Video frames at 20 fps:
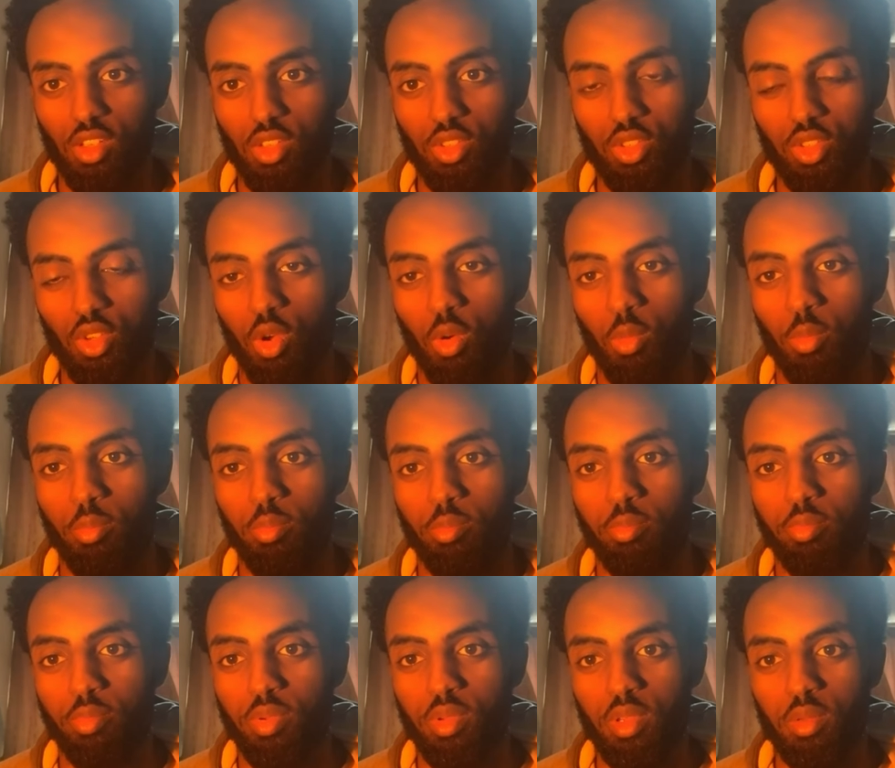So
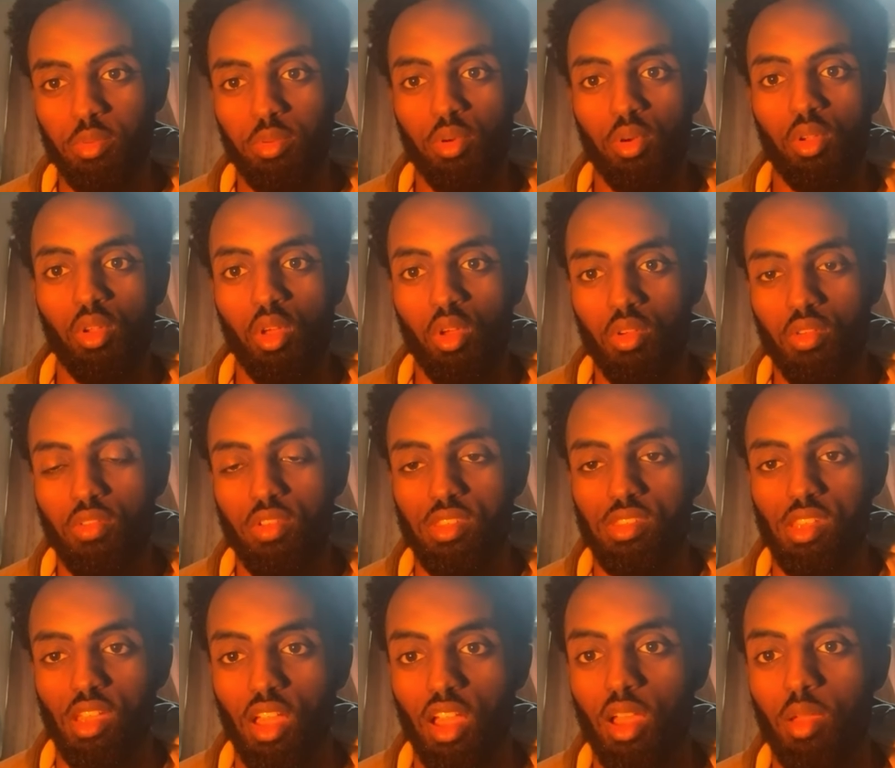people over
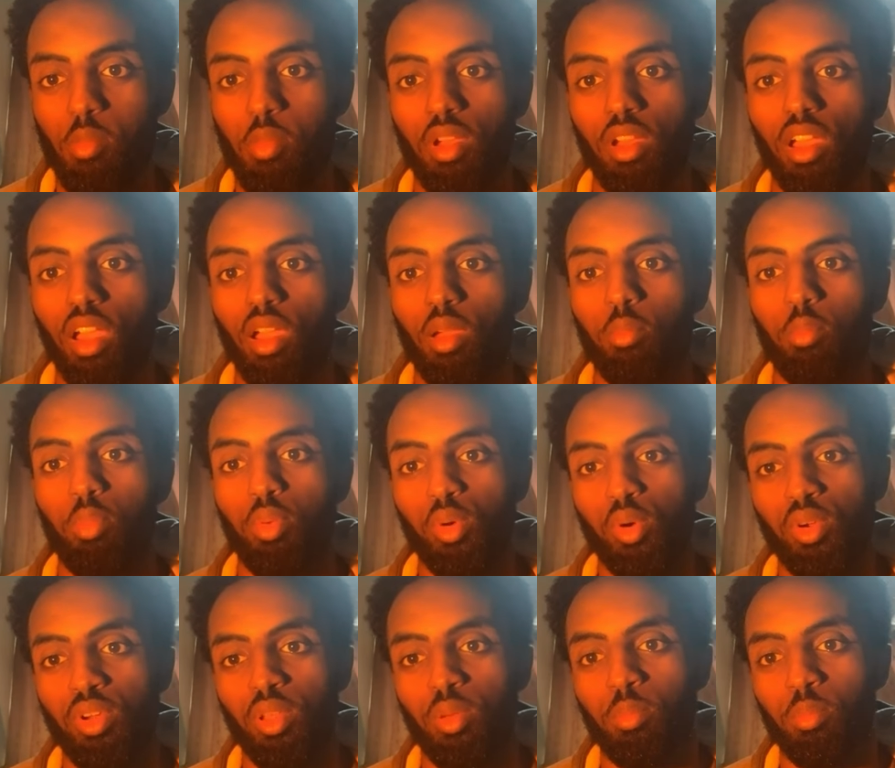time are getting
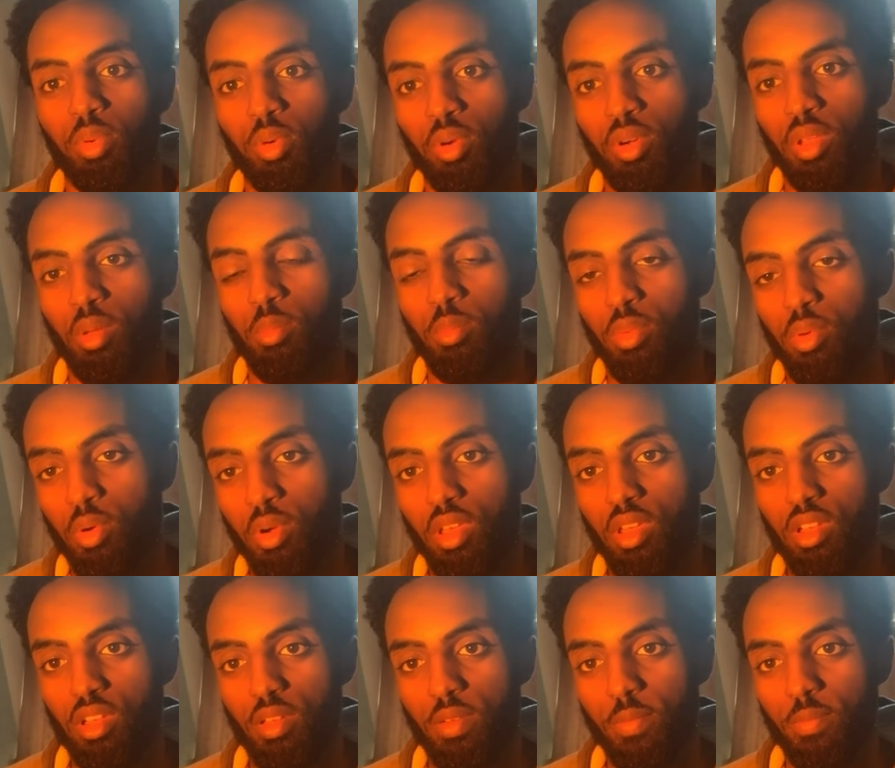poorer and poorer and
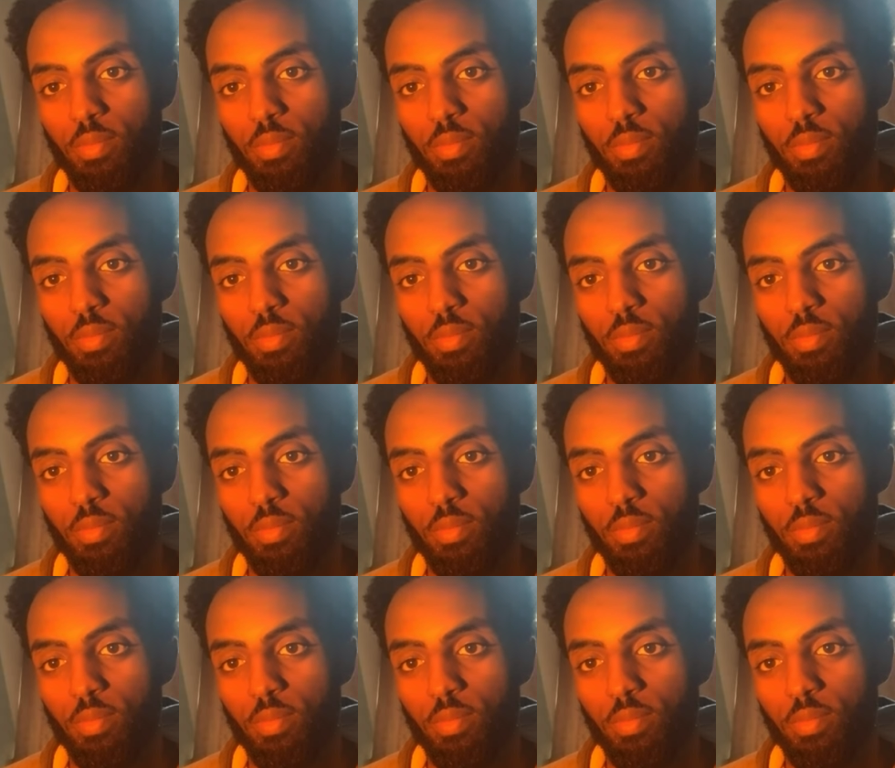poorer.